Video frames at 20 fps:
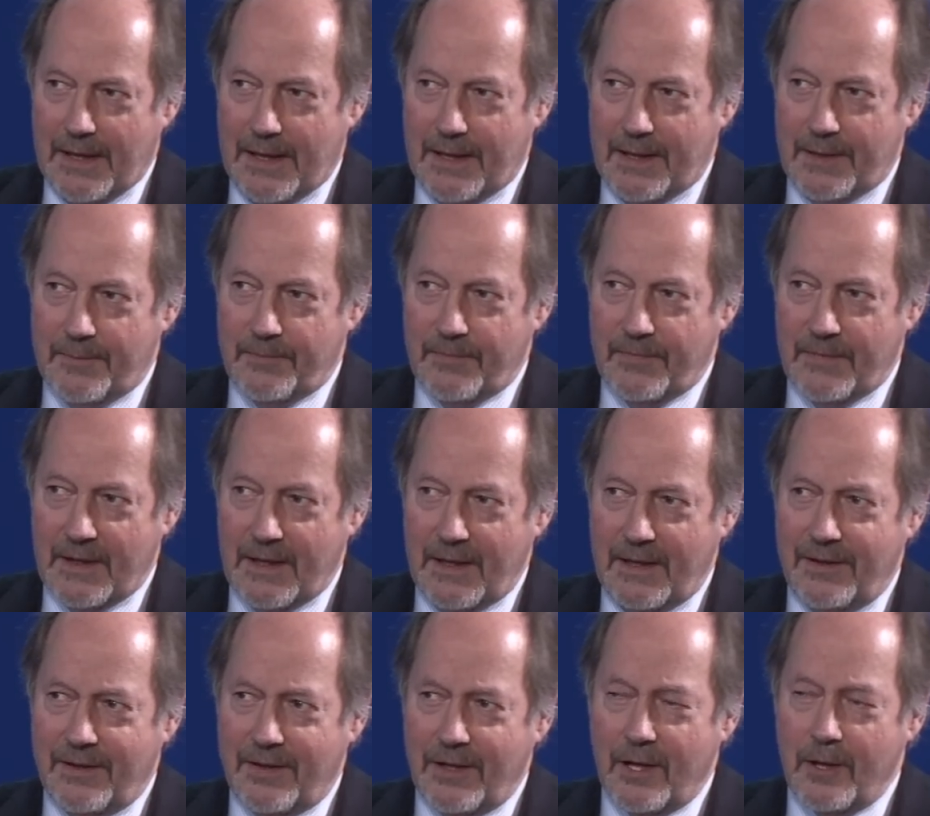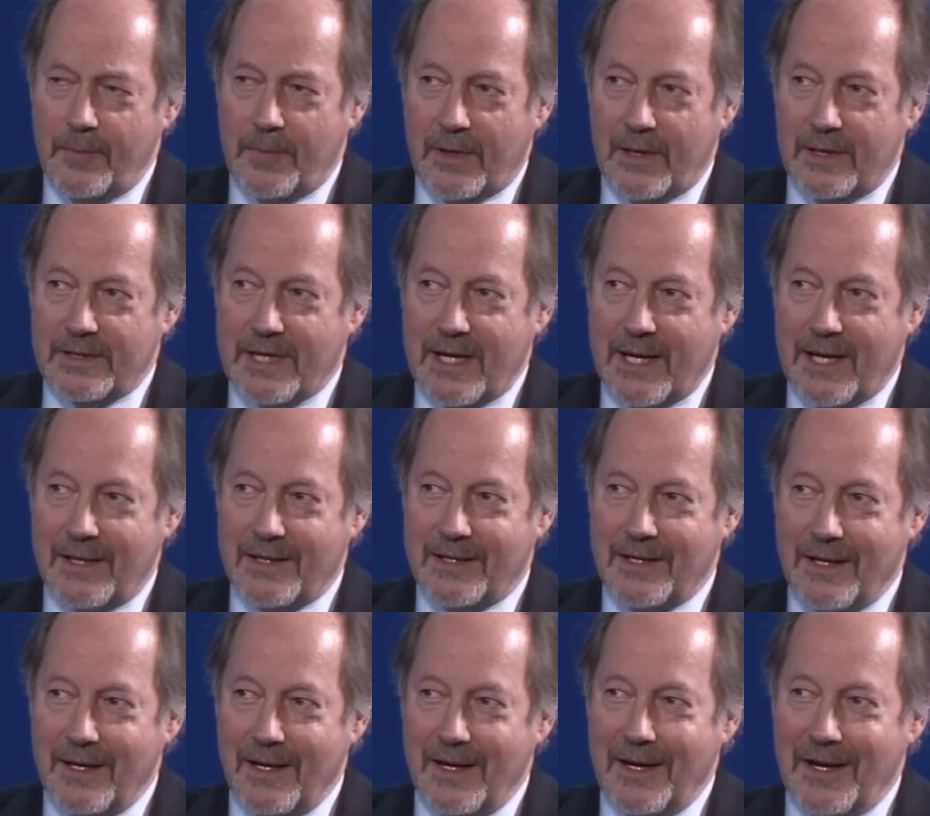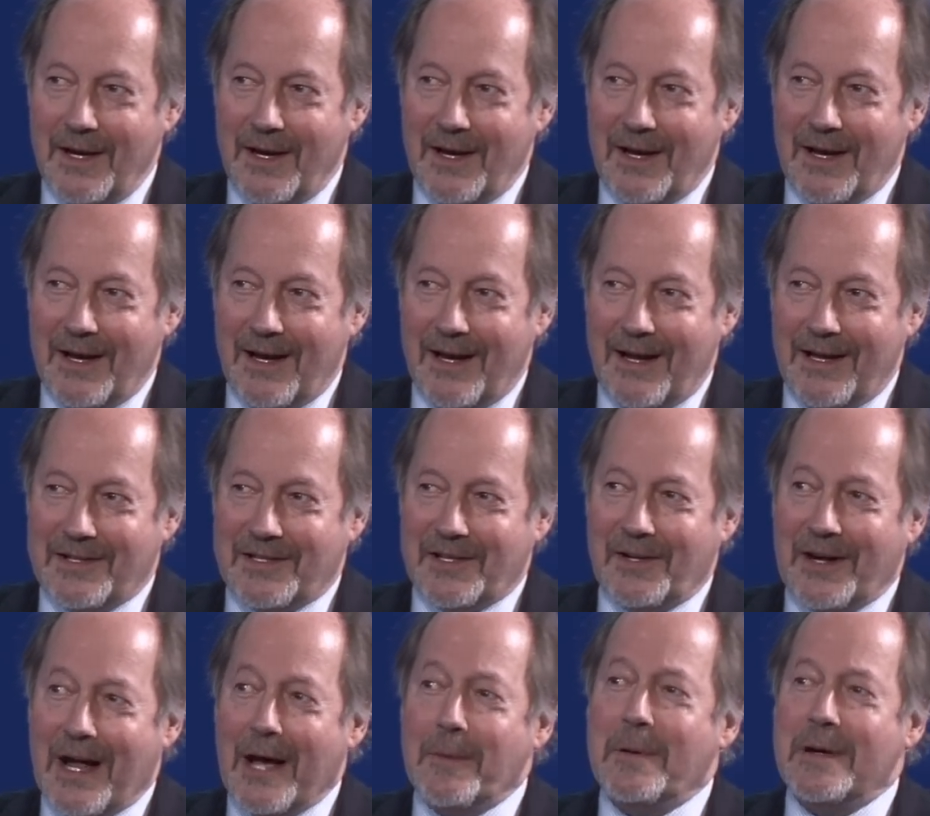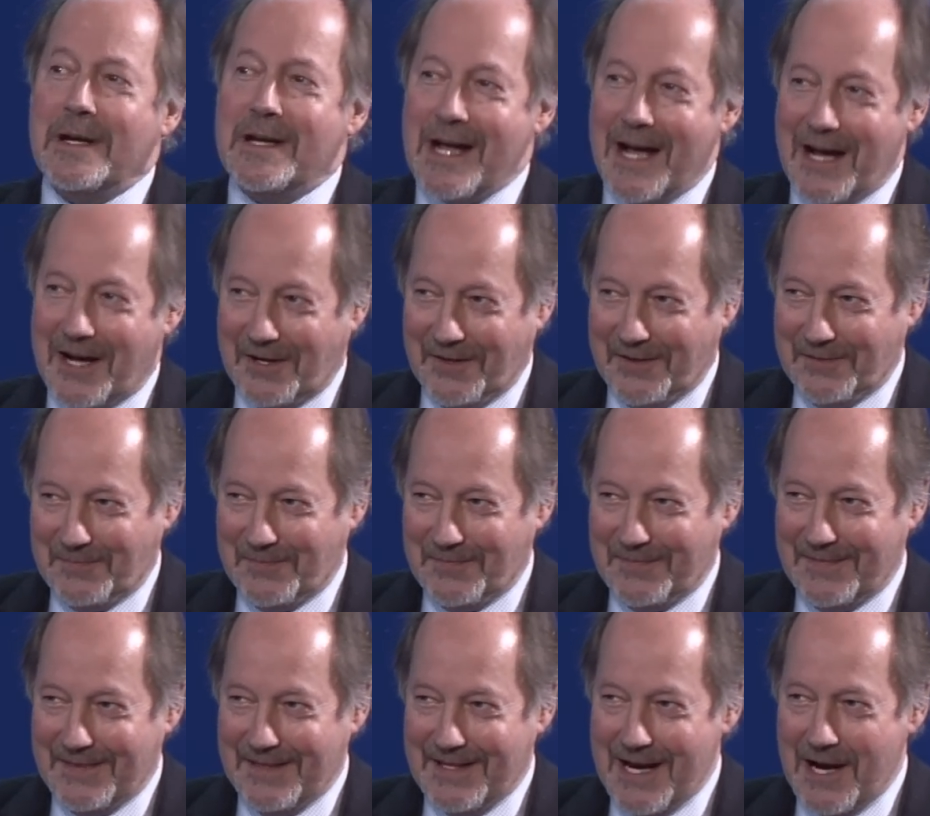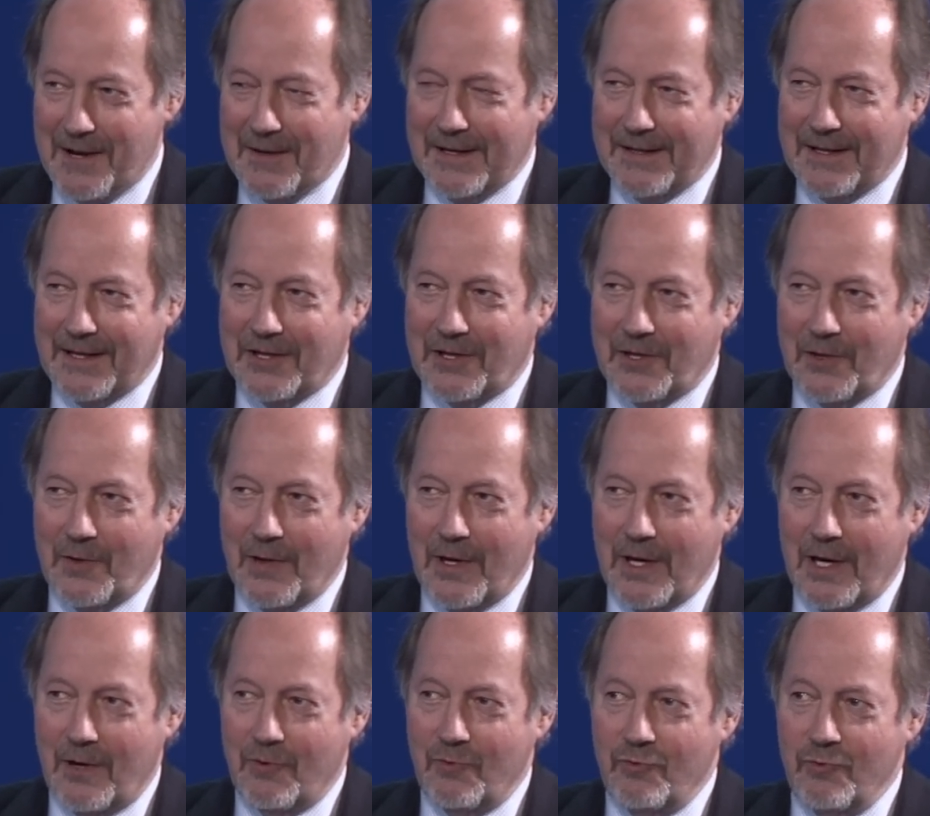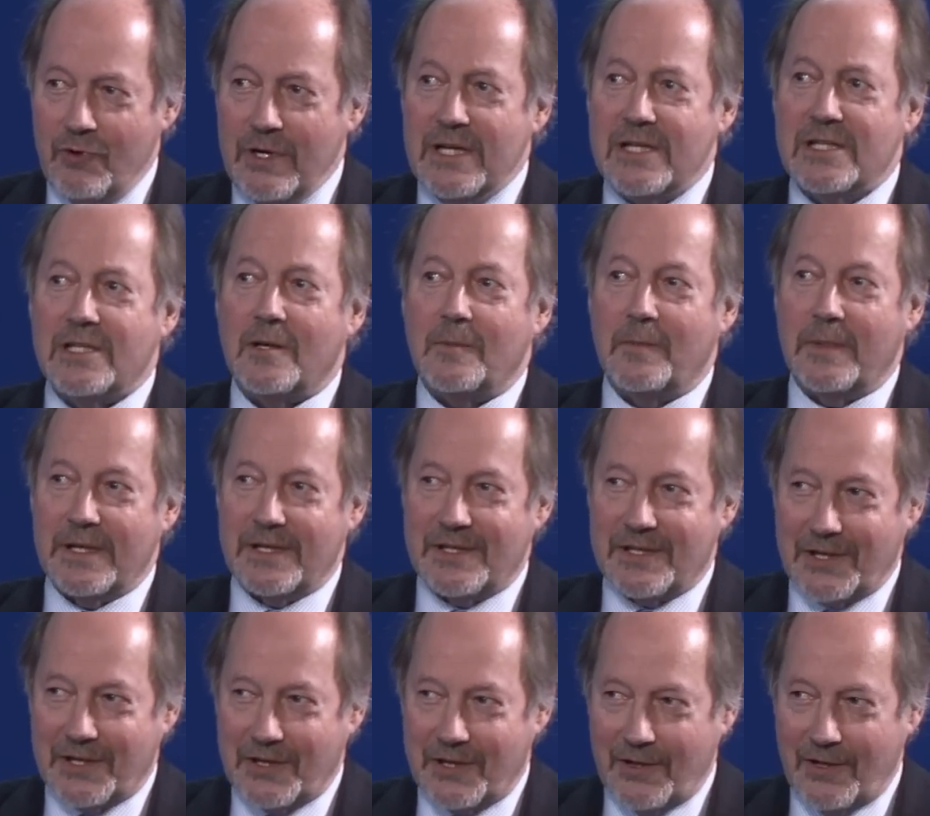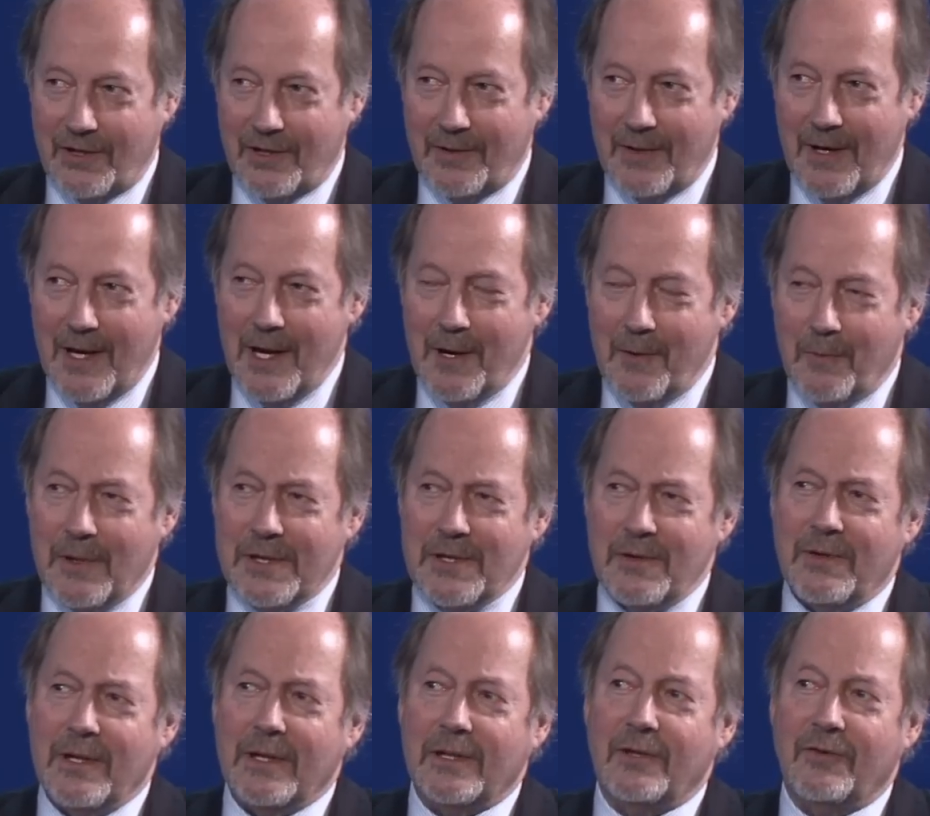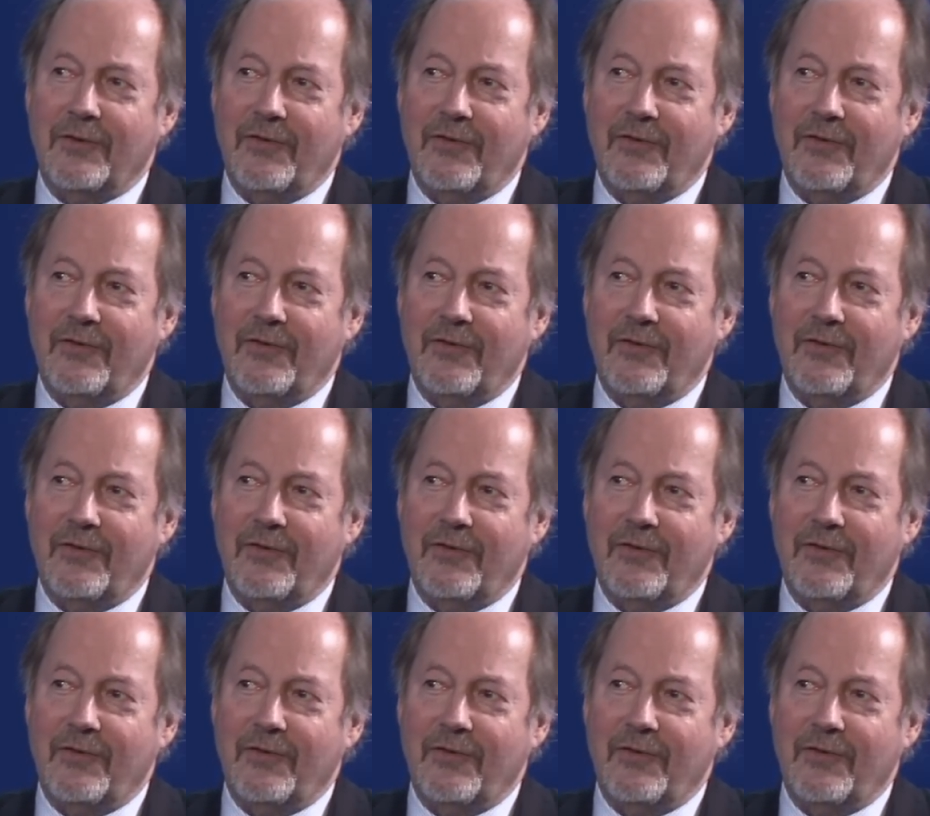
Um, Ethiopia has had, it's gone up and down, and now I think you are reasonably secure. What do you think the